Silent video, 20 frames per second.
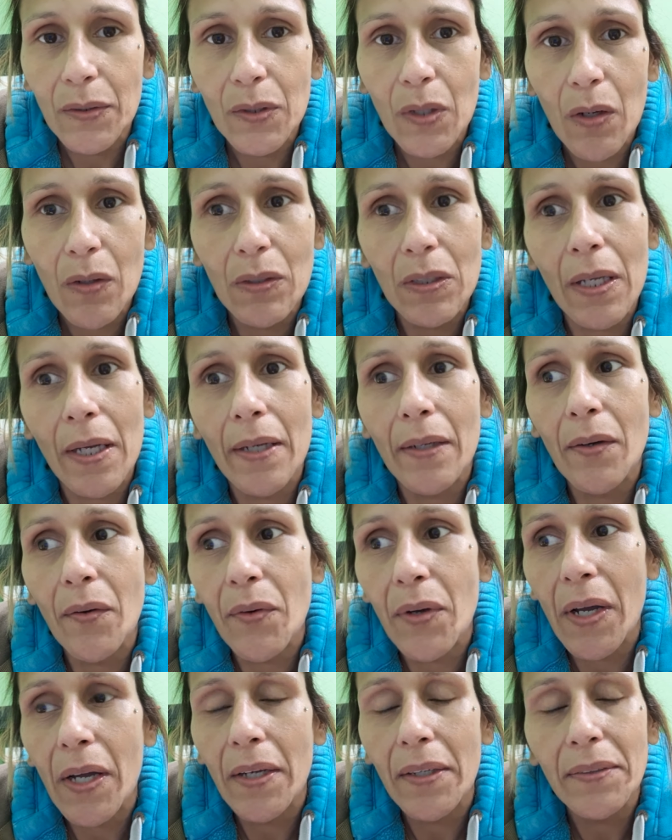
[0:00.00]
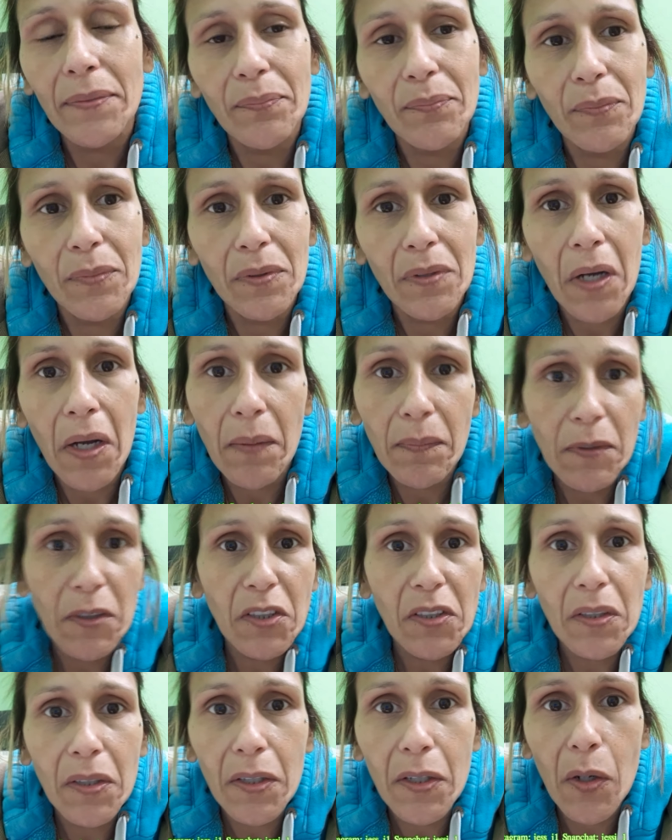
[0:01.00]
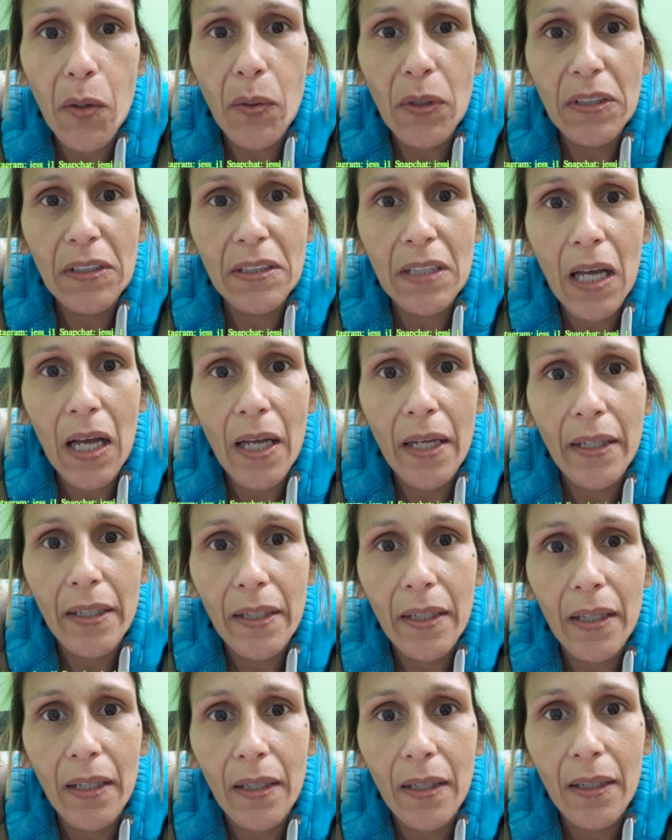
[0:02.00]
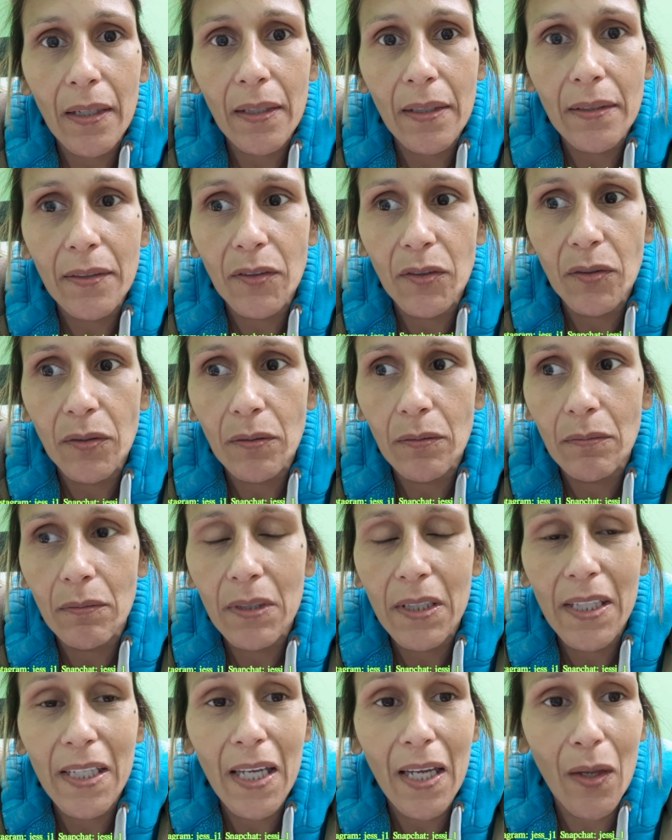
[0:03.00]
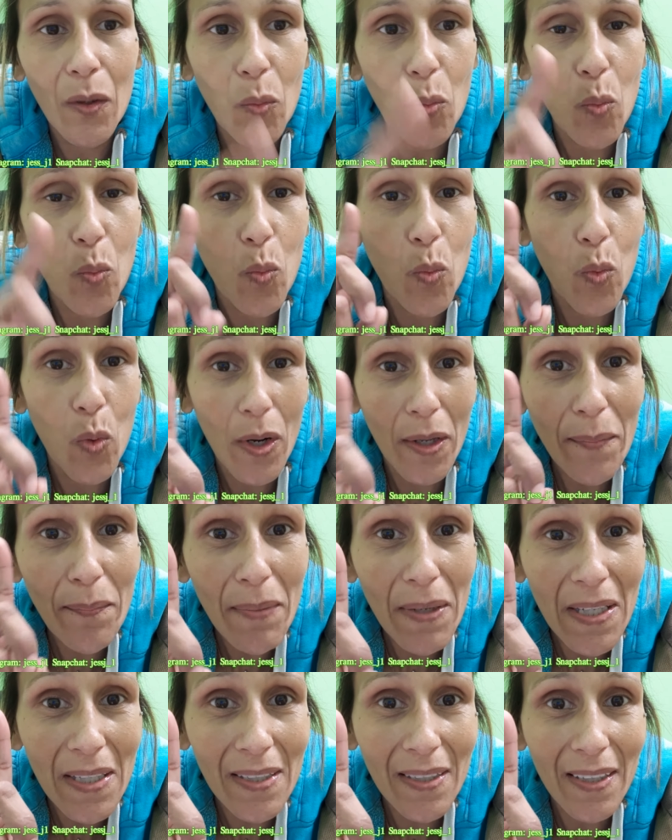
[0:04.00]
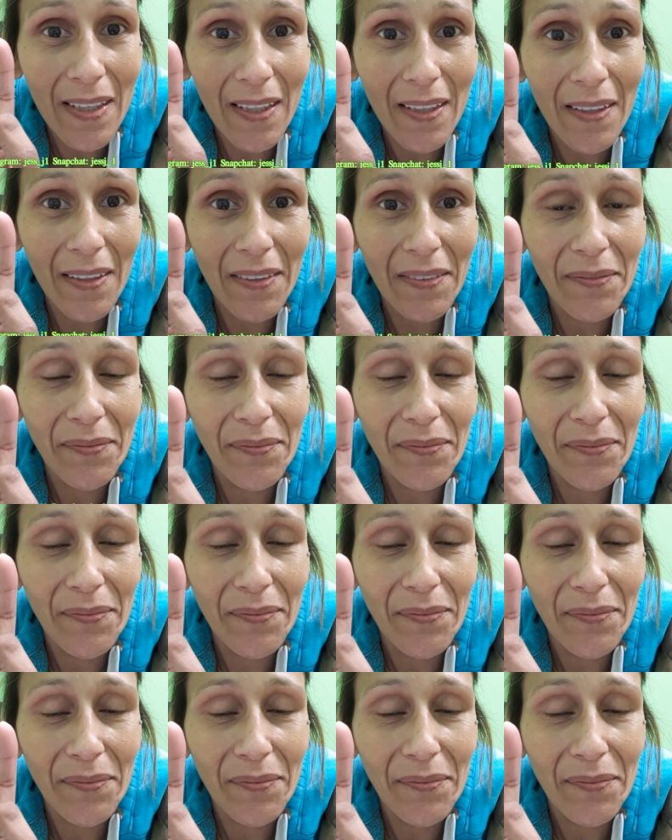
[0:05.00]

So I was like, okay, I'm just going to go inside and get one biscuit